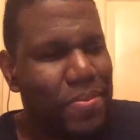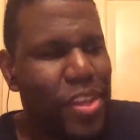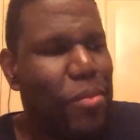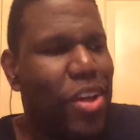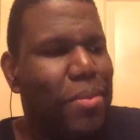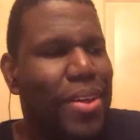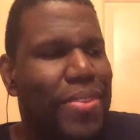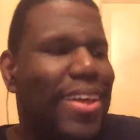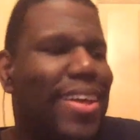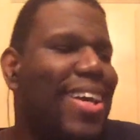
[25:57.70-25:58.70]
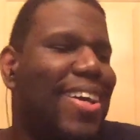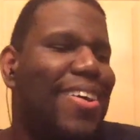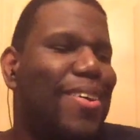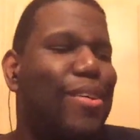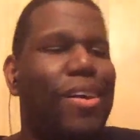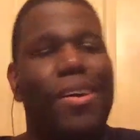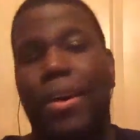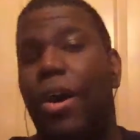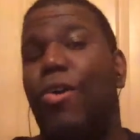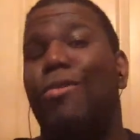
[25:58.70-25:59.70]
I'm all about that.
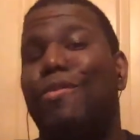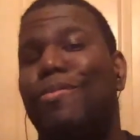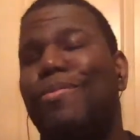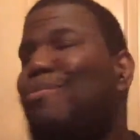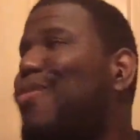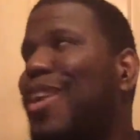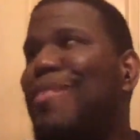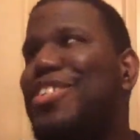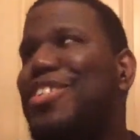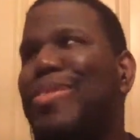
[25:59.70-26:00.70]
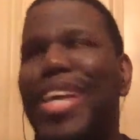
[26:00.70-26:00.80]
Oh, Funimation!